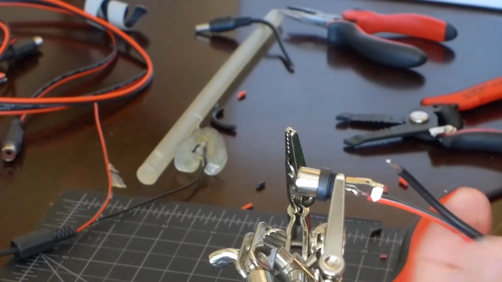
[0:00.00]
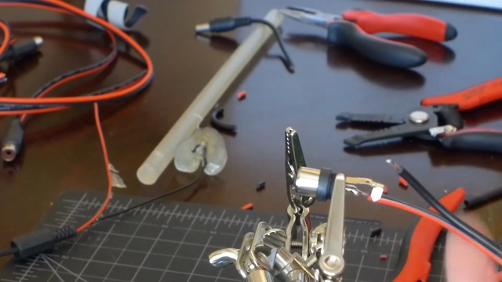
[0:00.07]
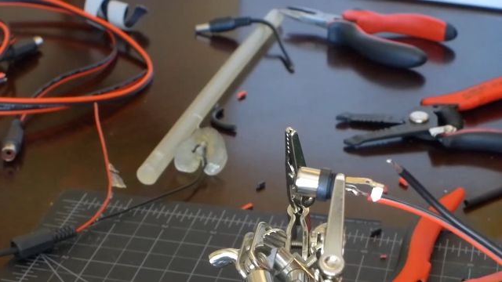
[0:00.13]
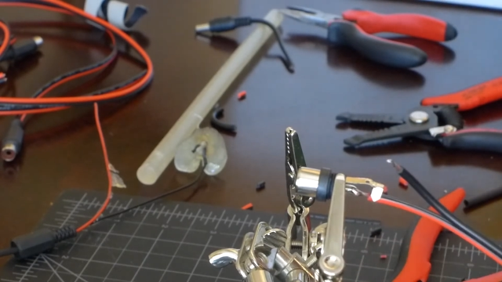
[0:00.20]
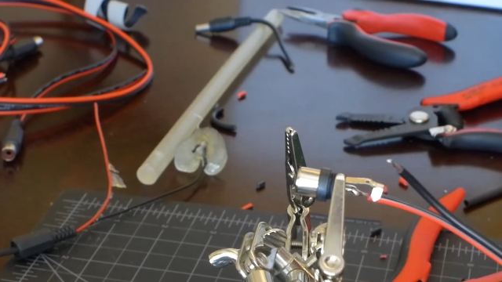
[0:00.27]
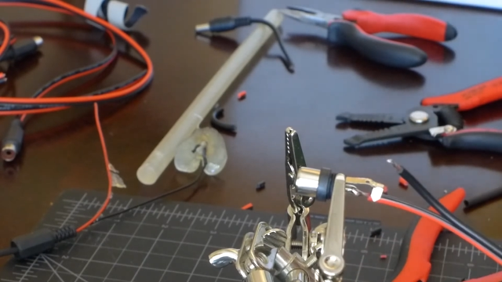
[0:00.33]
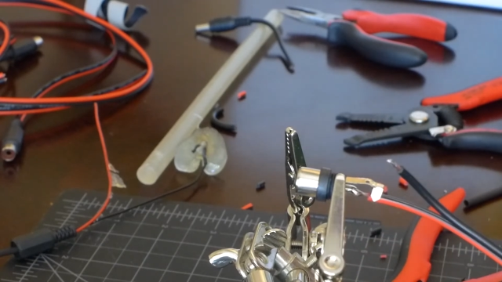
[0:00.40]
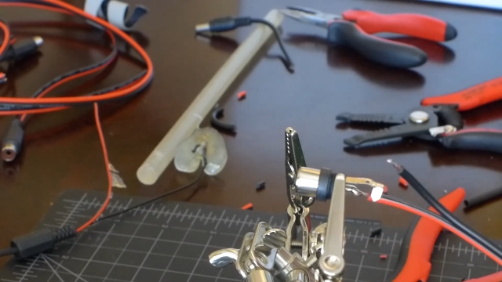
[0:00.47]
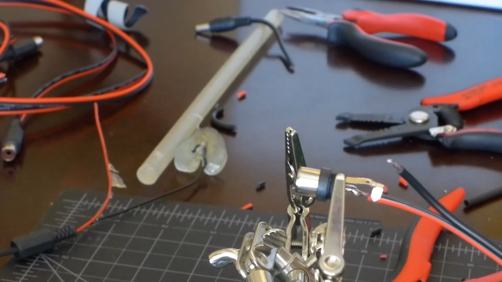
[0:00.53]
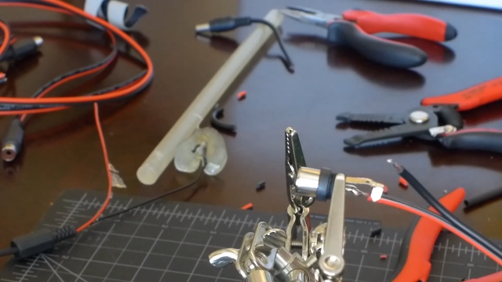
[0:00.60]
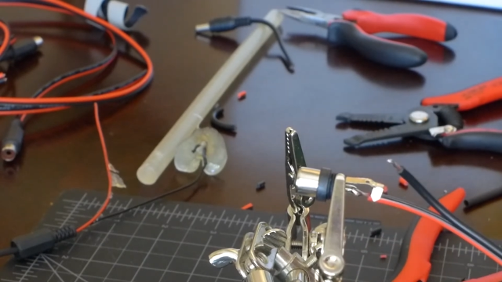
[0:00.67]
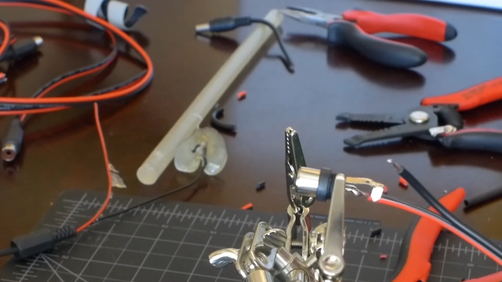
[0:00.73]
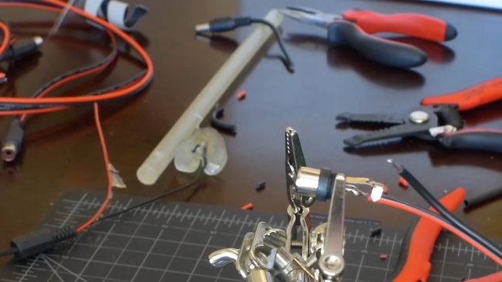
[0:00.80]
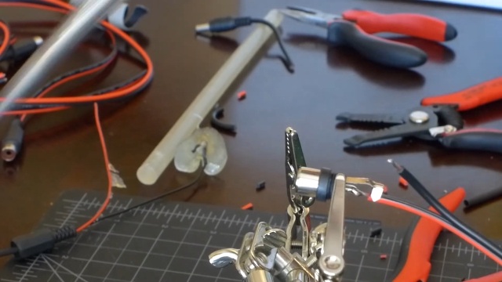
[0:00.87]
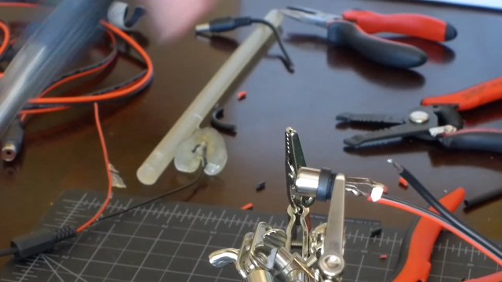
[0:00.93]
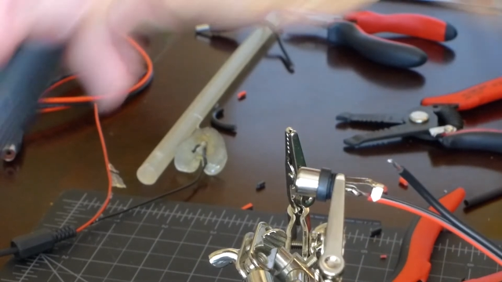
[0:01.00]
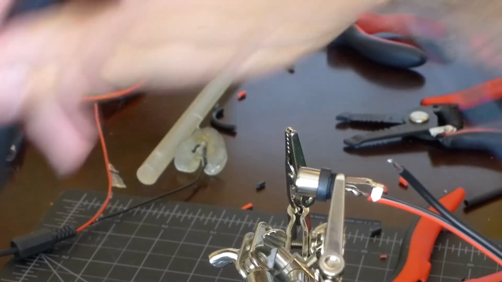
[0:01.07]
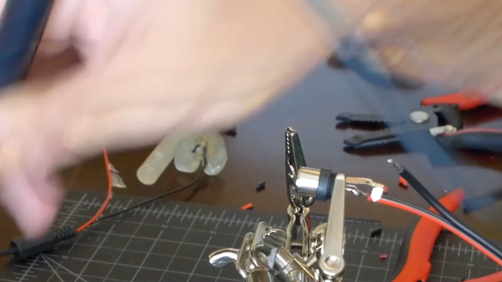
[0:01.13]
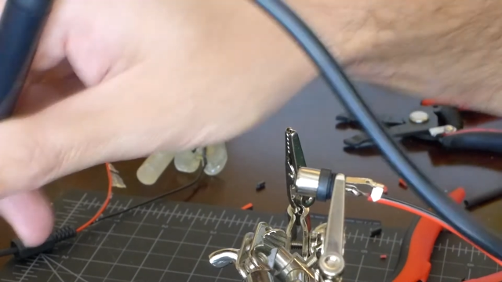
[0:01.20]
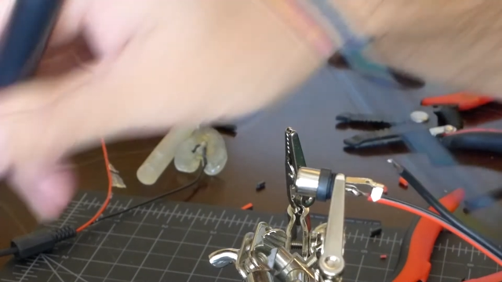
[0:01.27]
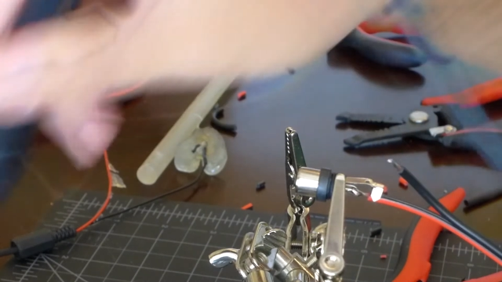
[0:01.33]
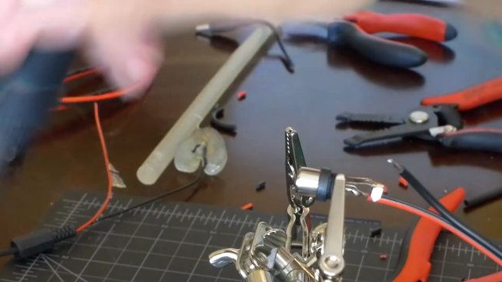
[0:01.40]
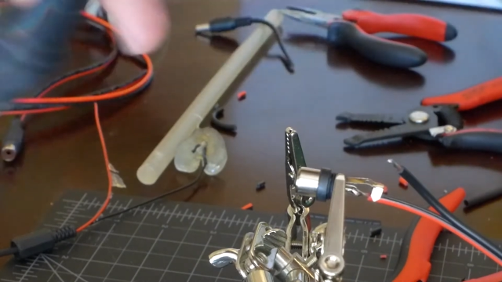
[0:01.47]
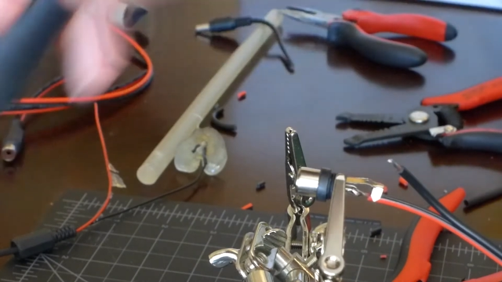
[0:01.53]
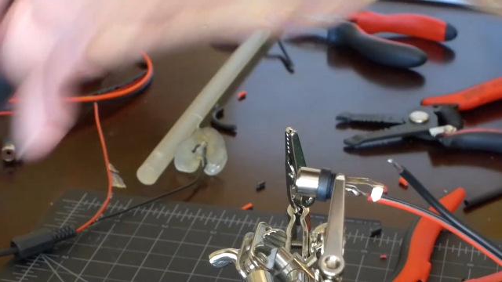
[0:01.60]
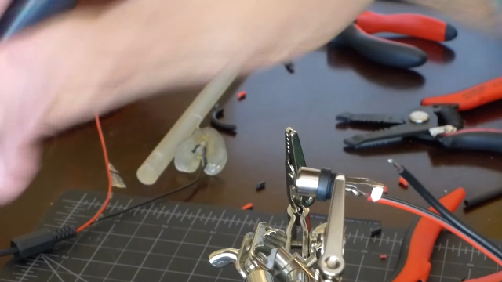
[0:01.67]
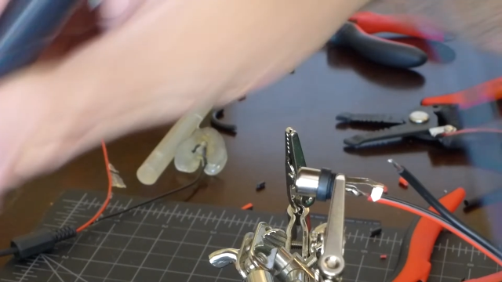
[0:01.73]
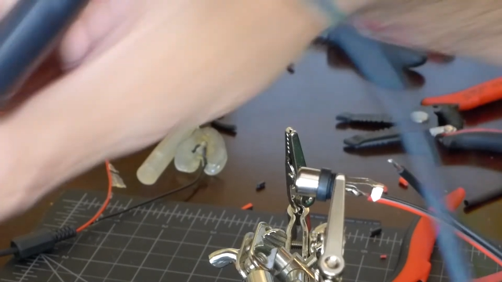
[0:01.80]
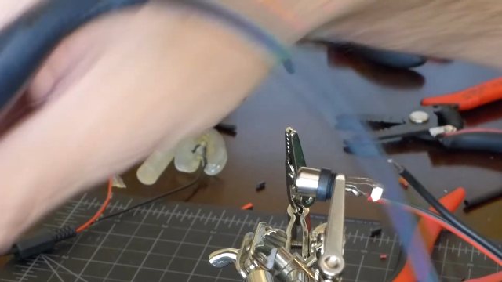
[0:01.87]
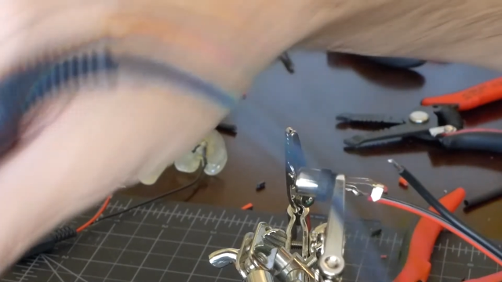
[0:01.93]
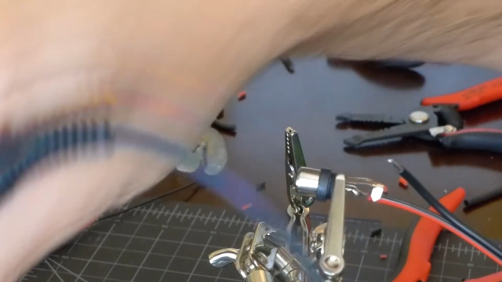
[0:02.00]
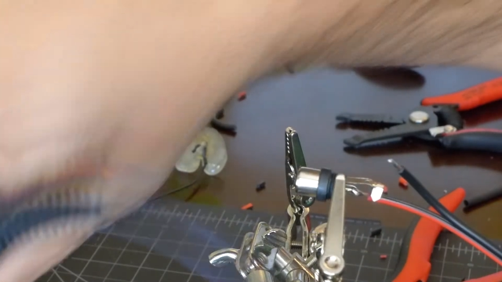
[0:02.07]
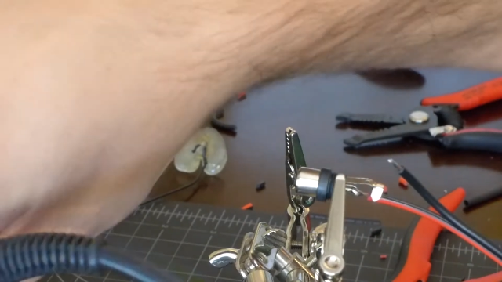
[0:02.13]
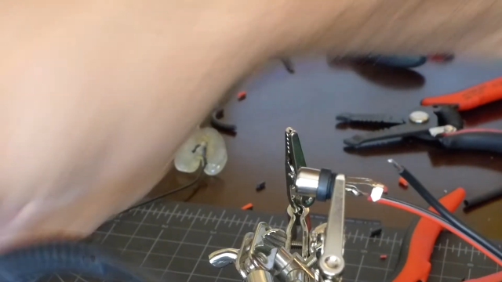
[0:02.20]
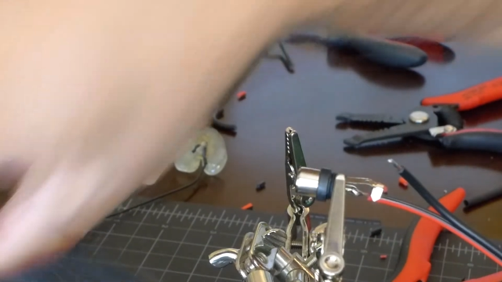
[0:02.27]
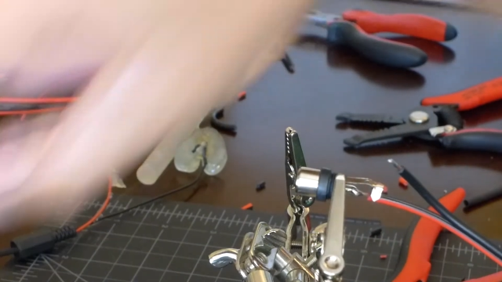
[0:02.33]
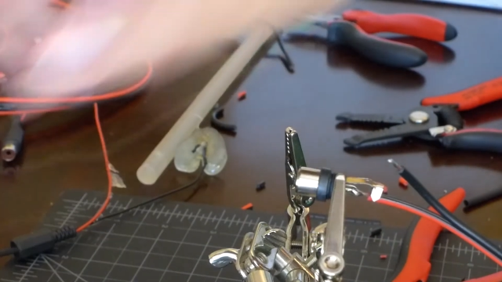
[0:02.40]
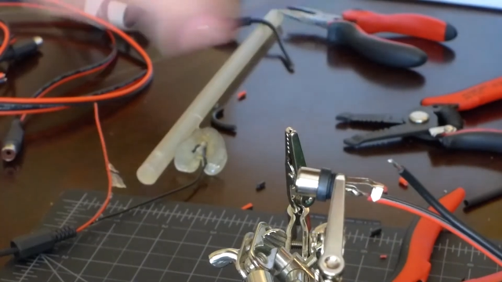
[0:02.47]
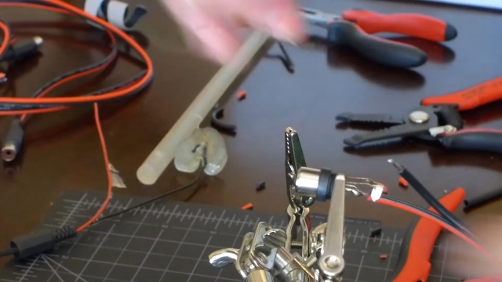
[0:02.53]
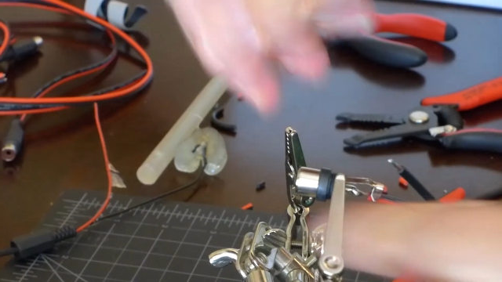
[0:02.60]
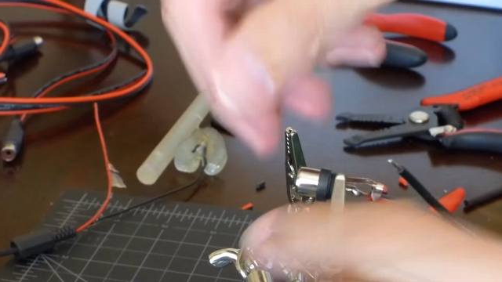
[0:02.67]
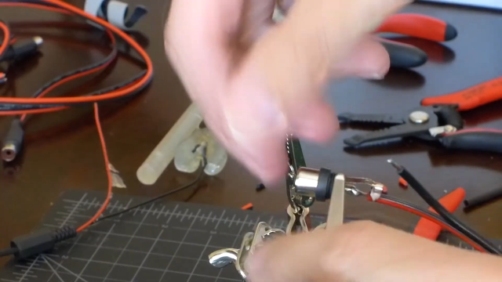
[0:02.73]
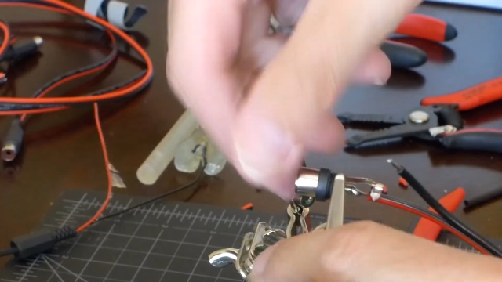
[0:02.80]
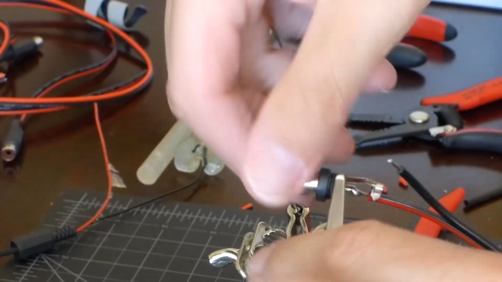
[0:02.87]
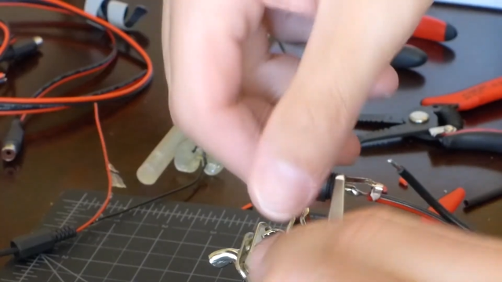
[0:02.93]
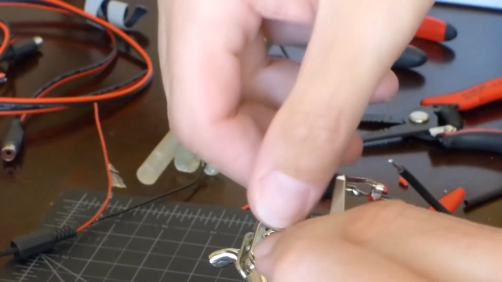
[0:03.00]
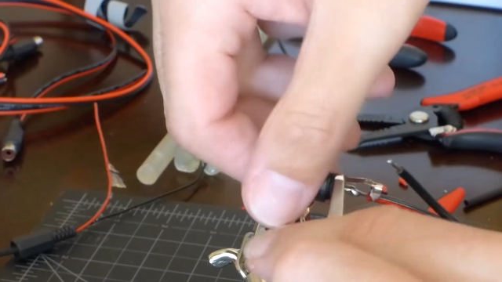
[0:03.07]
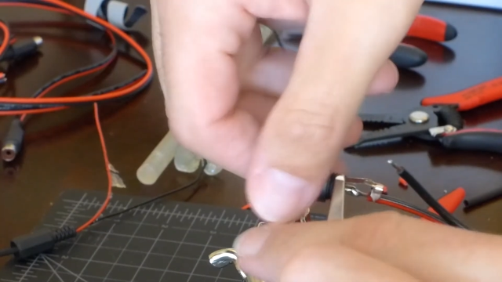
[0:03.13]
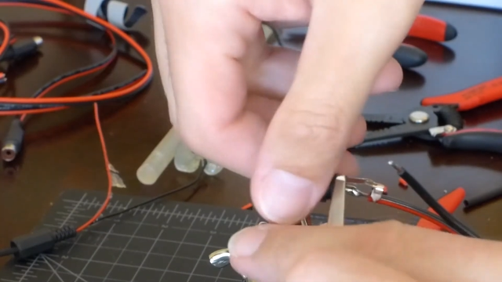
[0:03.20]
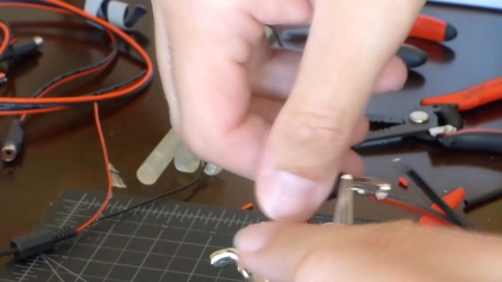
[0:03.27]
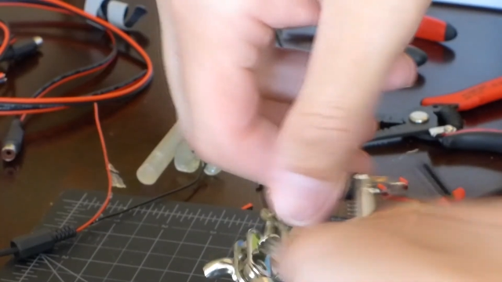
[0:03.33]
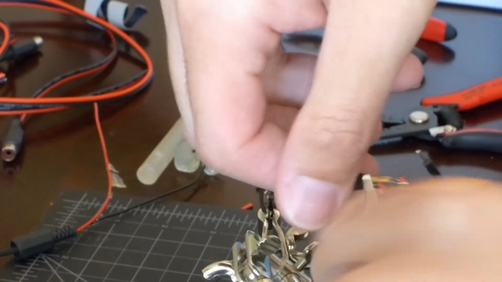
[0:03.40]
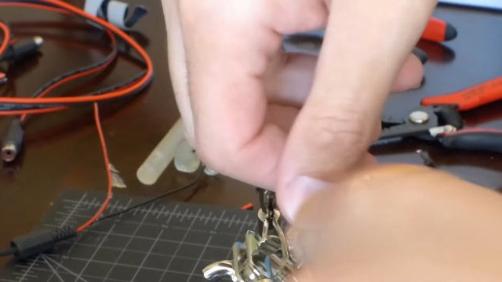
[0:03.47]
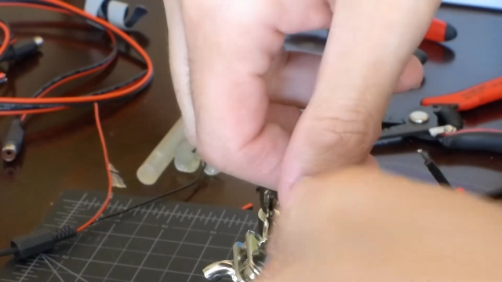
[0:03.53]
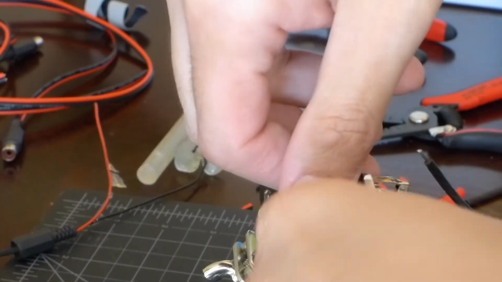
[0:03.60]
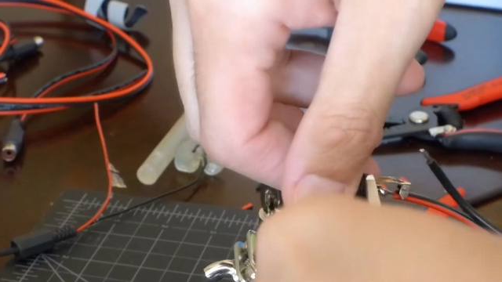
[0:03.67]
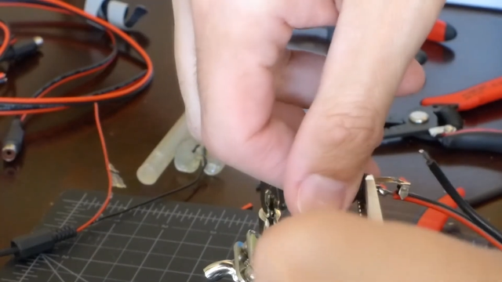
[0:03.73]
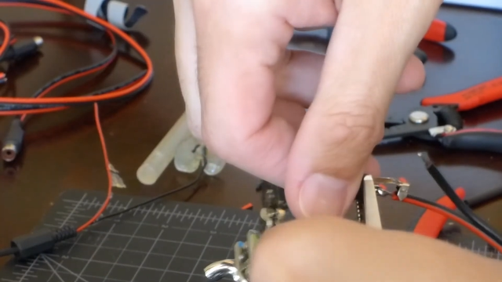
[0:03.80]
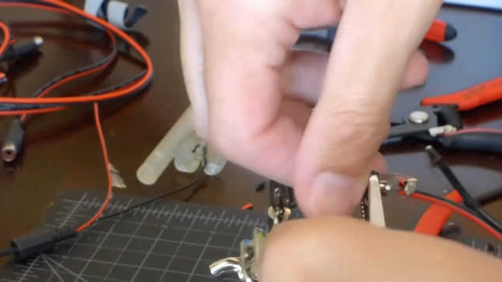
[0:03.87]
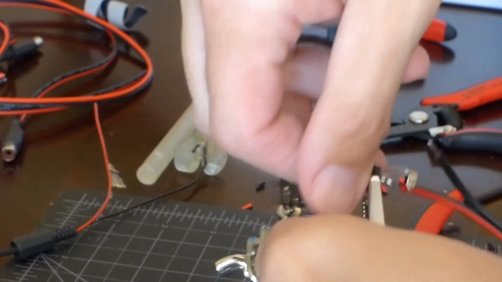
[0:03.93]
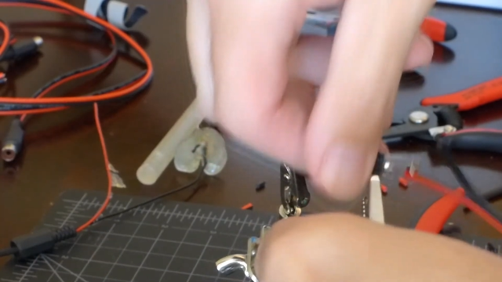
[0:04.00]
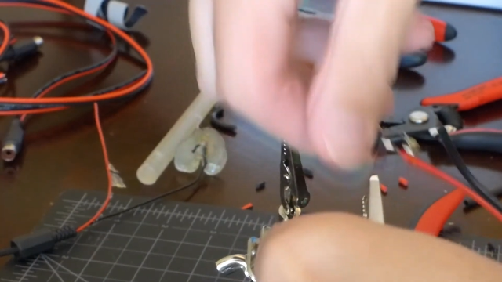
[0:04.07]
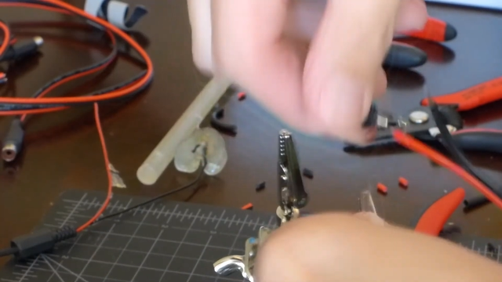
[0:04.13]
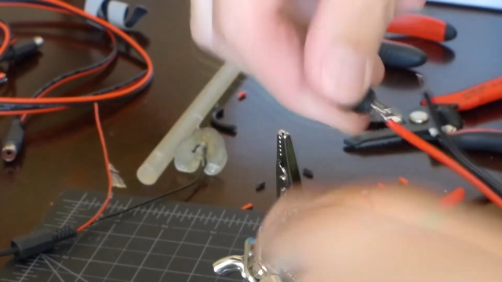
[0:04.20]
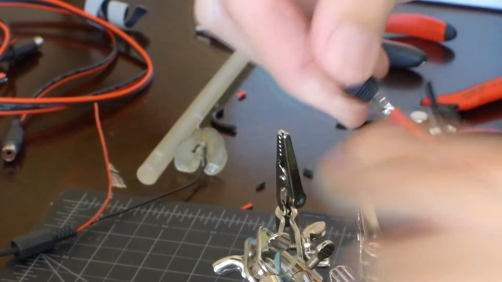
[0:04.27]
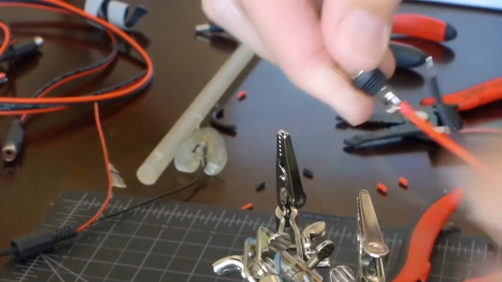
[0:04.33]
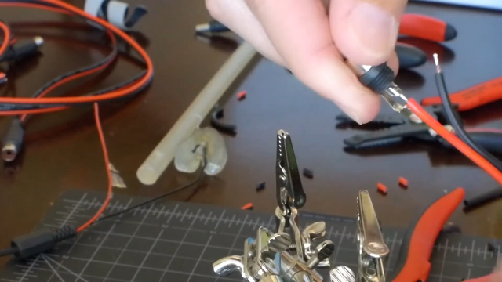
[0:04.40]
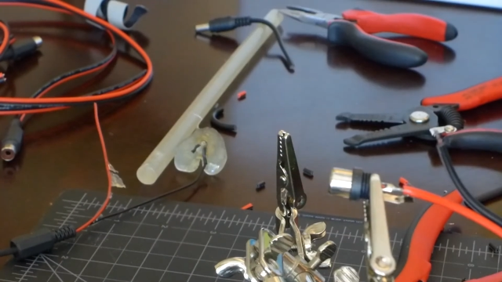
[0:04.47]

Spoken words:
[unreadable: no face in view]